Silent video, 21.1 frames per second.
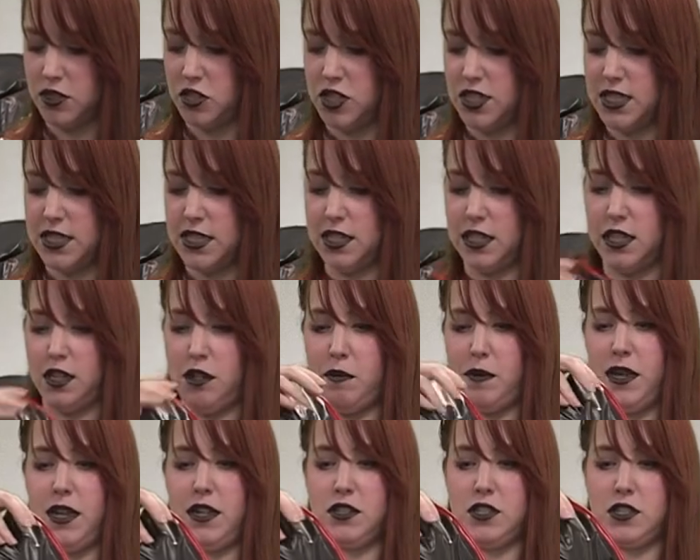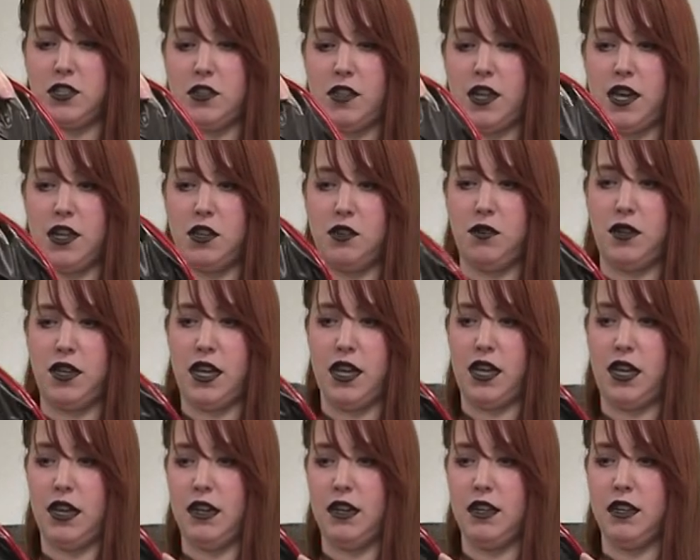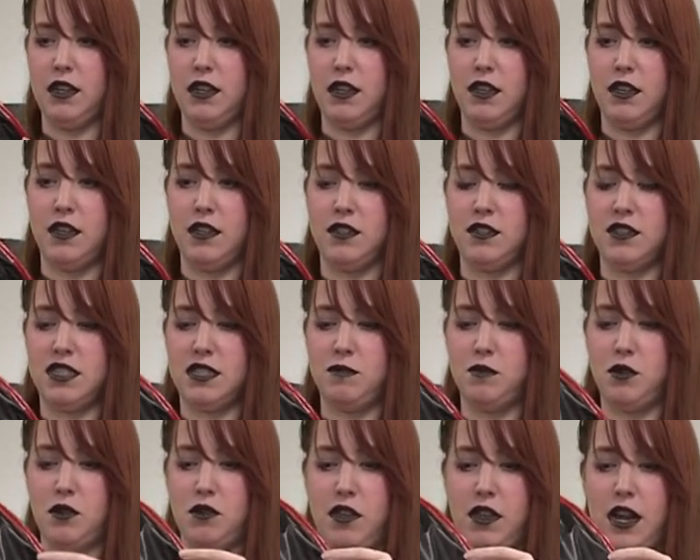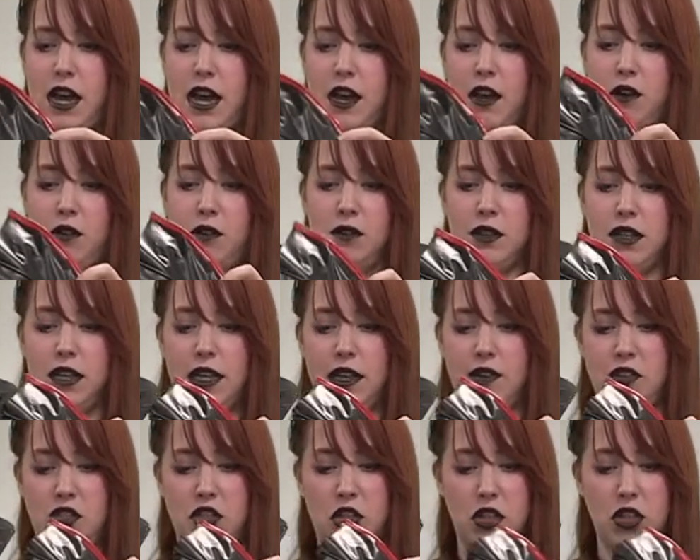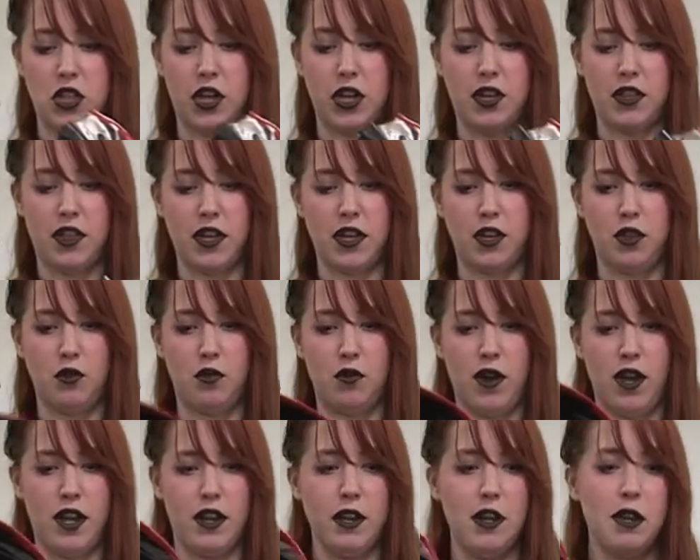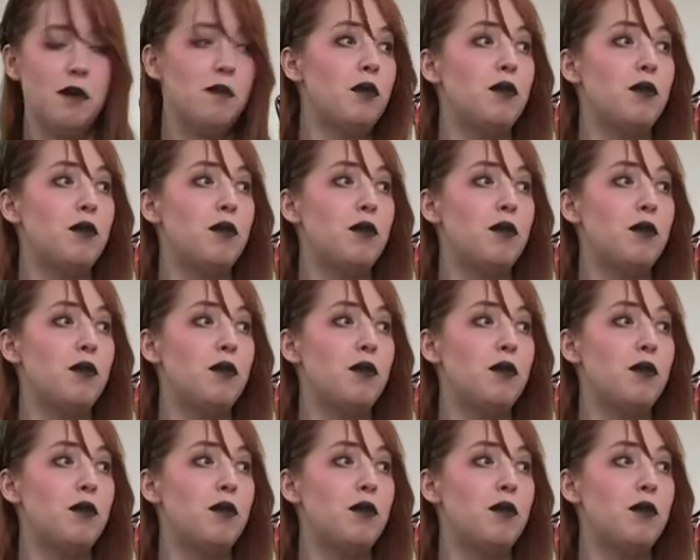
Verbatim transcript: just a little bit so that you can smooth it out, give it the look that you want.